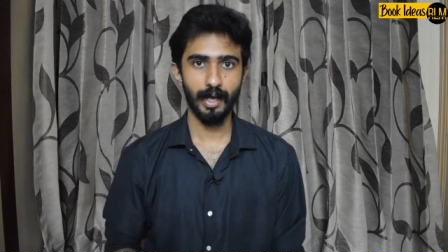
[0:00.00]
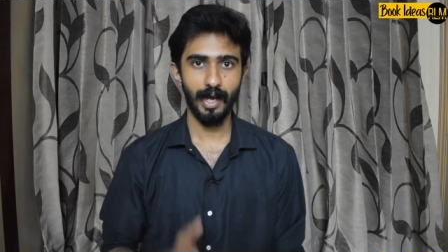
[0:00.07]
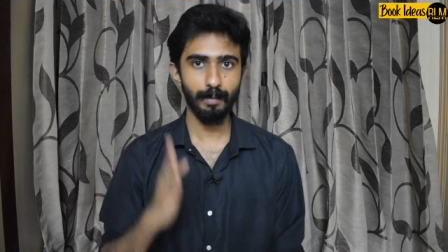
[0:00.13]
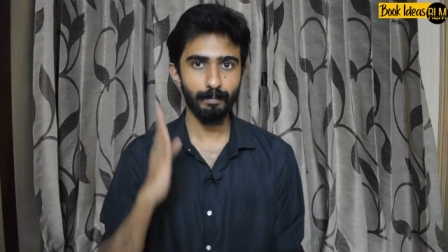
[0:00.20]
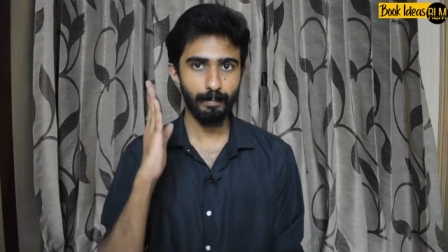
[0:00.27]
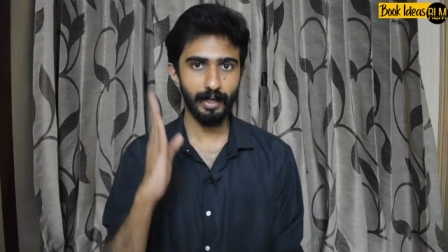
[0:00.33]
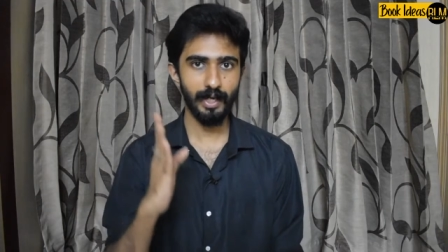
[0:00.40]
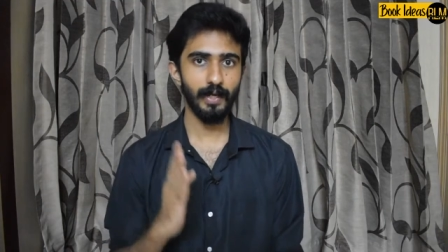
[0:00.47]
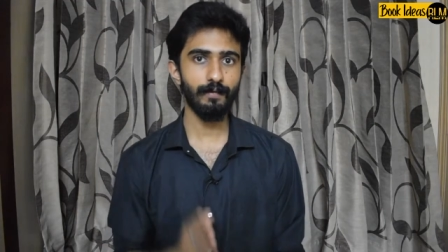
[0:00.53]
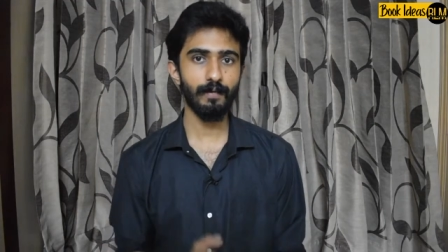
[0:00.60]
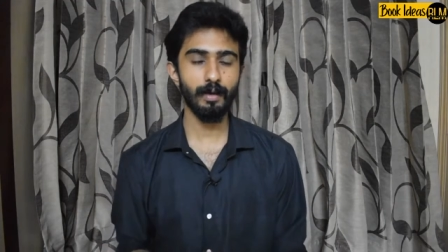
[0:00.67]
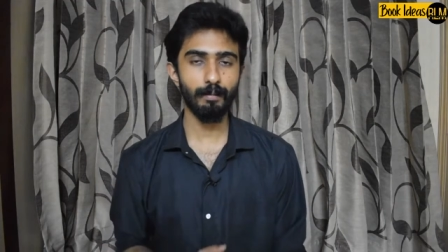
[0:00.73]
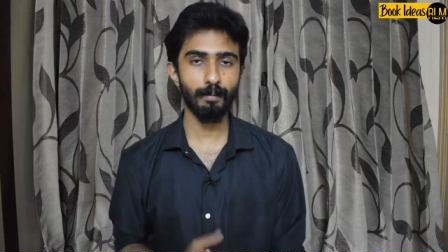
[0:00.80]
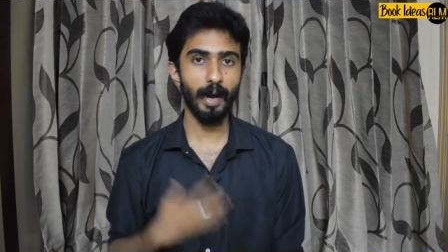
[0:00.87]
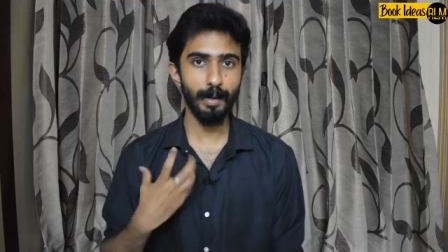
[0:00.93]
I believe
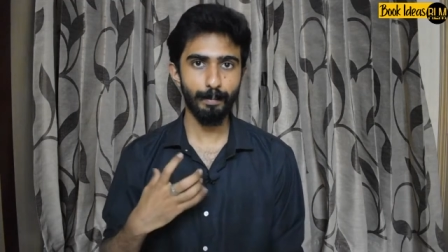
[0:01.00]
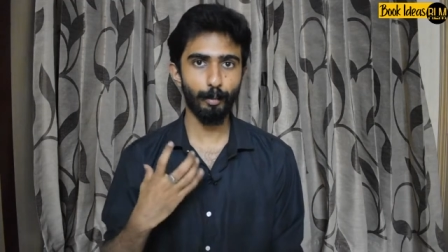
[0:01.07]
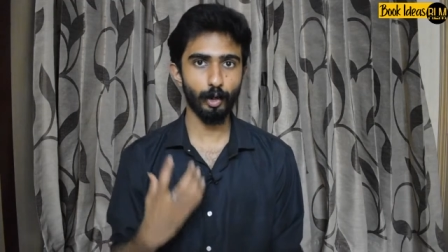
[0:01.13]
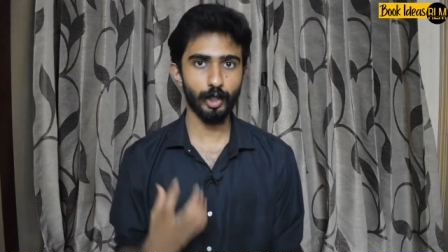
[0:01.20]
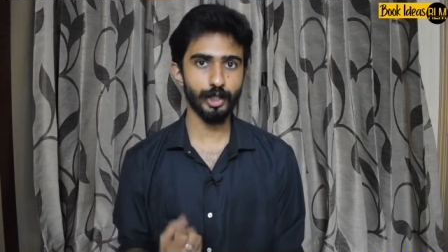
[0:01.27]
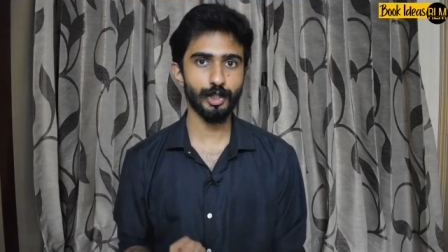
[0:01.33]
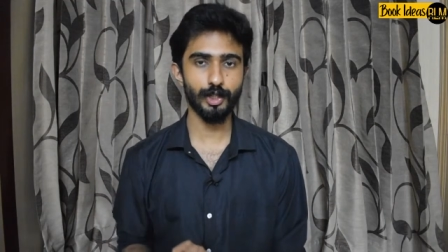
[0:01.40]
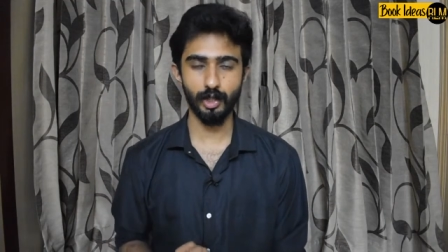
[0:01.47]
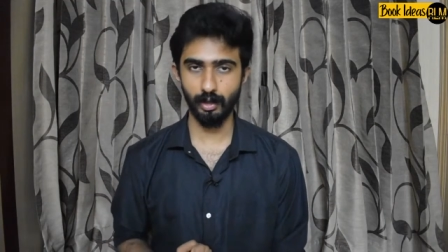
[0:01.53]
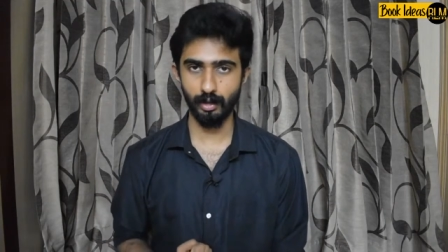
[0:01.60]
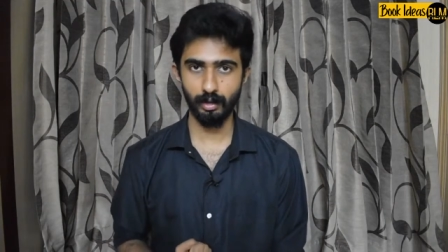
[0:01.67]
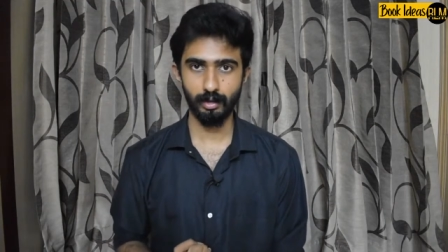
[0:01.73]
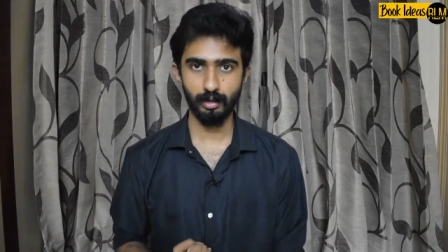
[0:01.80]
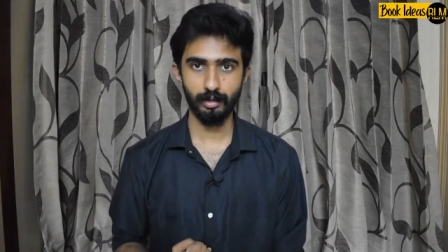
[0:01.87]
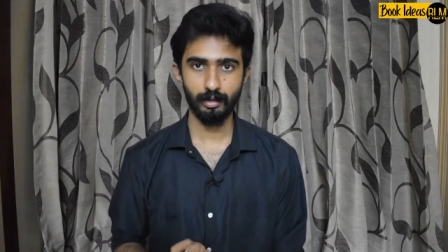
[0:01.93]
in my potential.
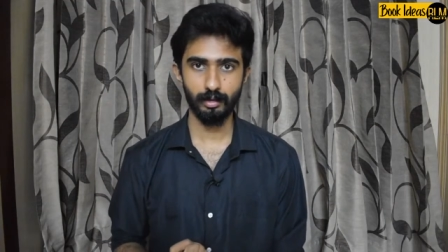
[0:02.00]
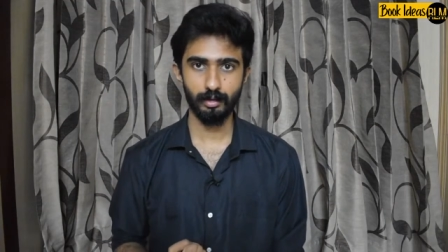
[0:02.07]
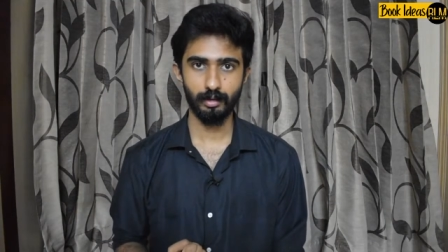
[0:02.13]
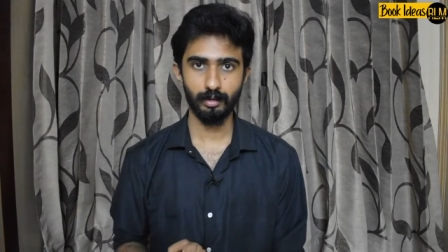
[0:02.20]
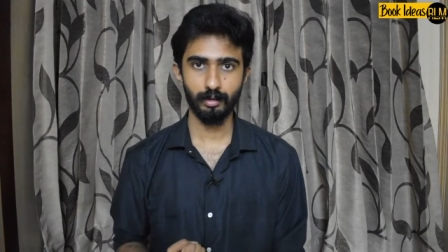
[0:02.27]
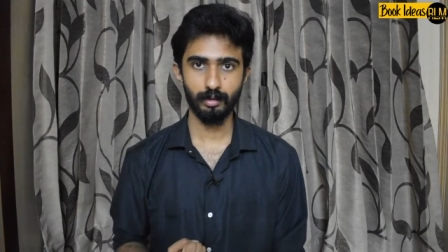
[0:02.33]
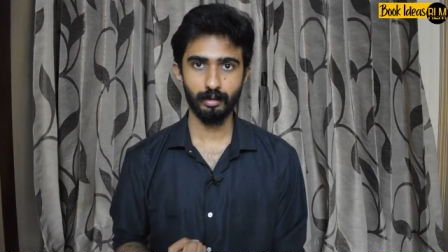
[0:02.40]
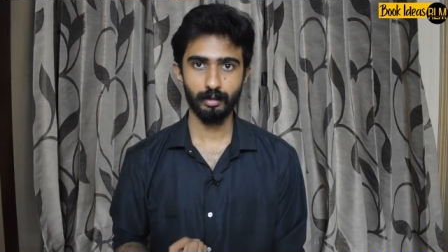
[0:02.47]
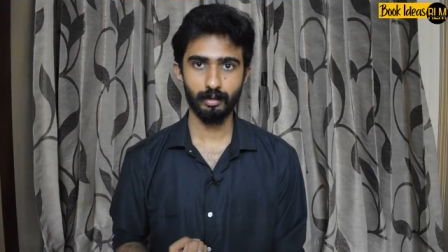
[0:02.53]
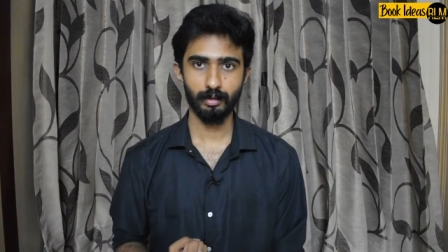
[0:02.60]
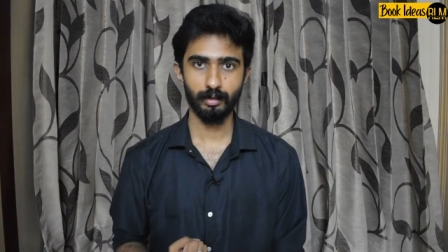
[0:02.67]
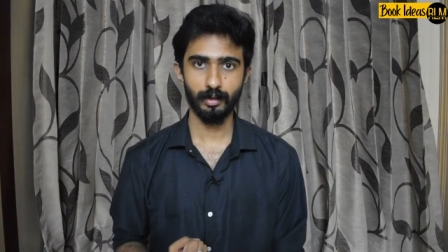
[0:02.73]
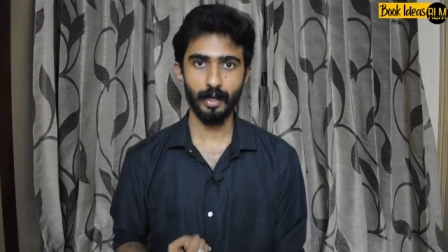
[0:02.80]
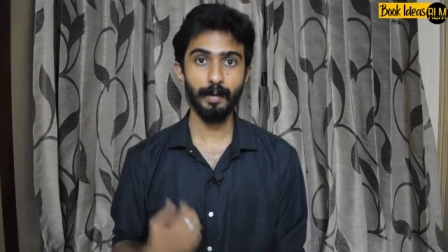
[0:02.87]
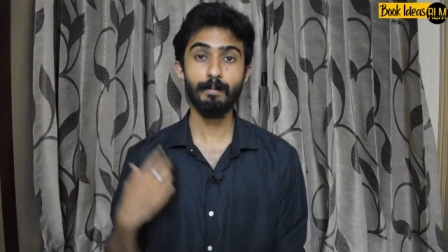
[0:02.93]

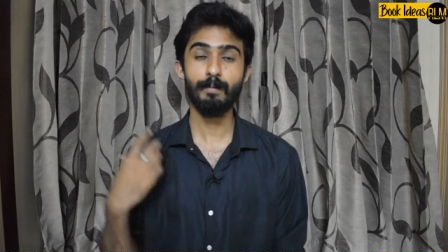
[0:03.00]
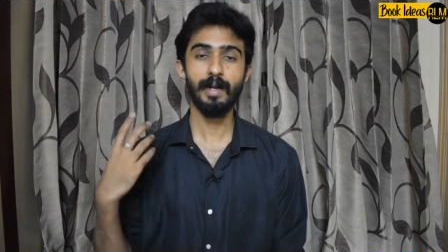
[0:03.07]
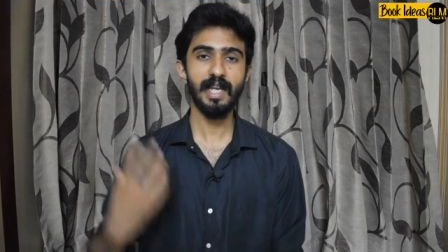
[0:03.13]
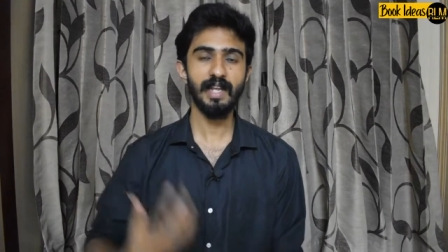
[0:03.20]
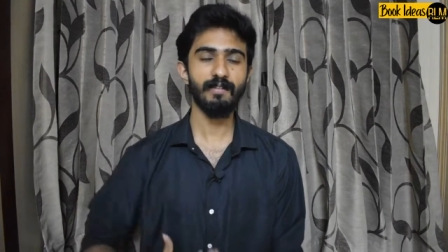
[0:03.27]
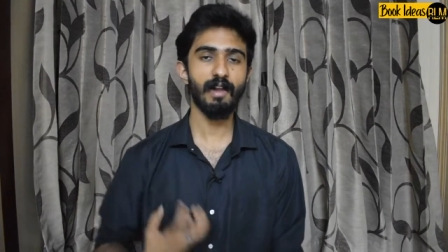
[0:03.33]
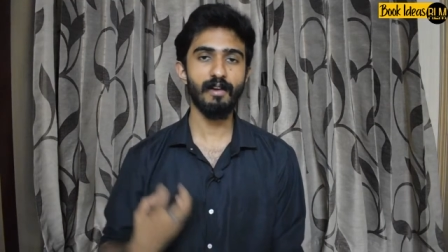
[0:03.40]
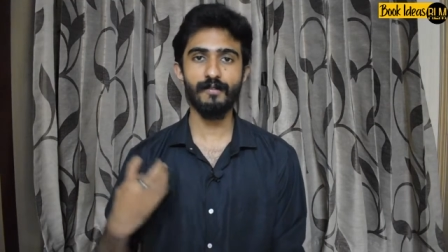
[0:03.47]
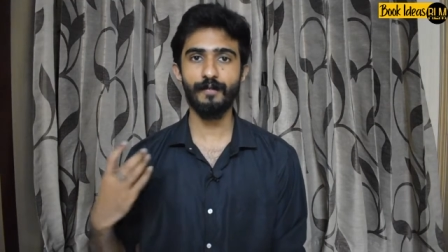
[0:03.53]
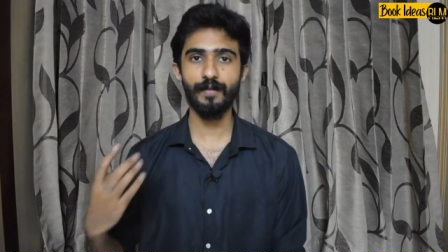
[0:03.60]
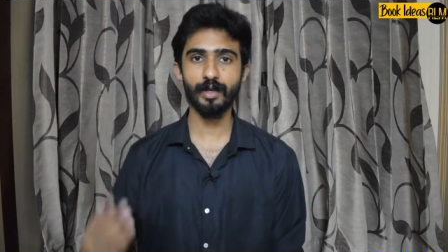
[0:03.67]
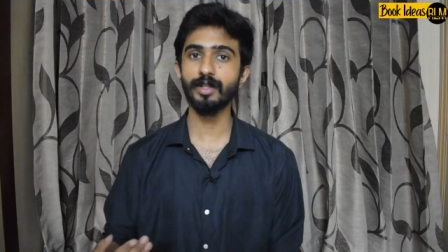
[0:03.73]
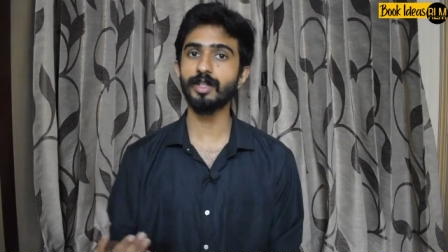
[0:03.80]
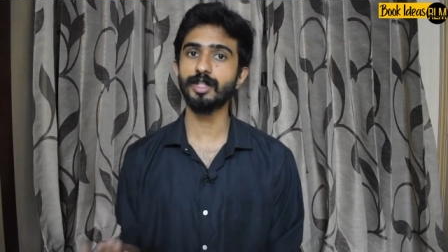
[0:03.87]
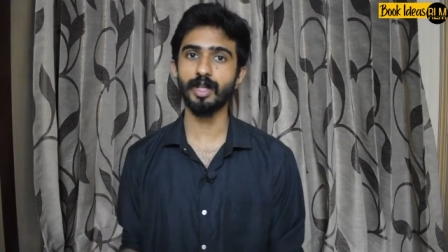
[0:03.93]
I believe I'll
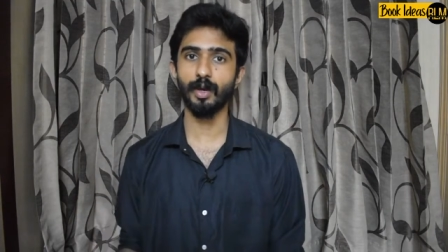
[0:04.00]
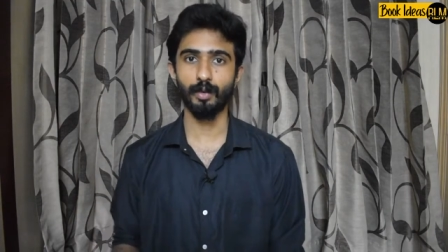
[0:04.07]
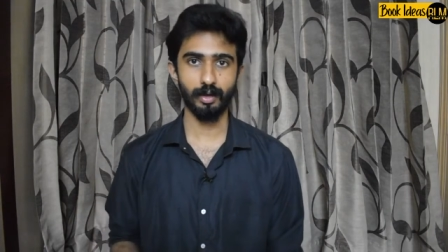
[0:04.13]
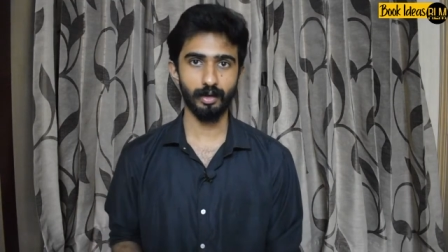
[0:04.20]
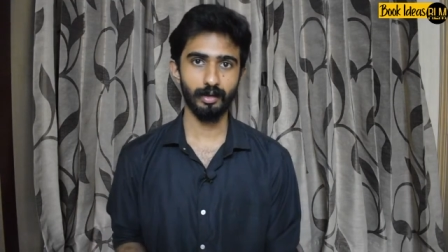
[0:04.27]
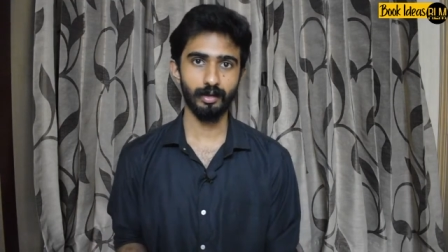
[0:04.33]
figure this out.